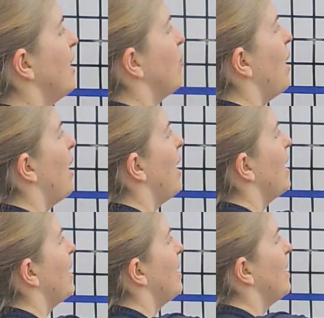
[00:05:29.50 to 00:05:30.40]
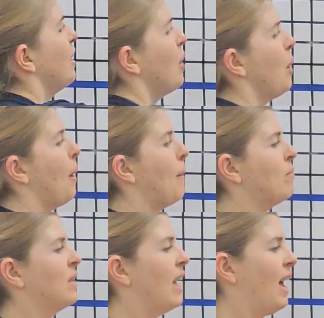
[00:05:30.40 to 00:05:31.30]
and then y.
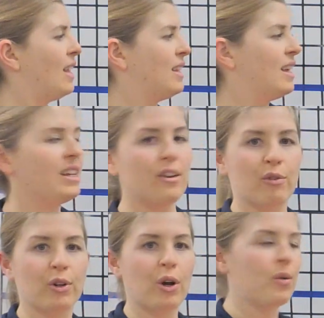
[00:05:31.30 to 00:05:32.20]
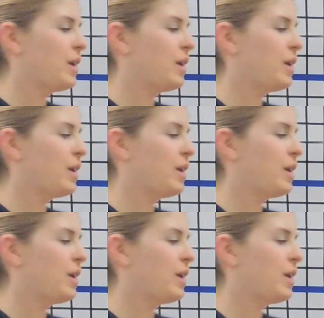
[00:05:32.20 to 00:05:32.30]
And then if we're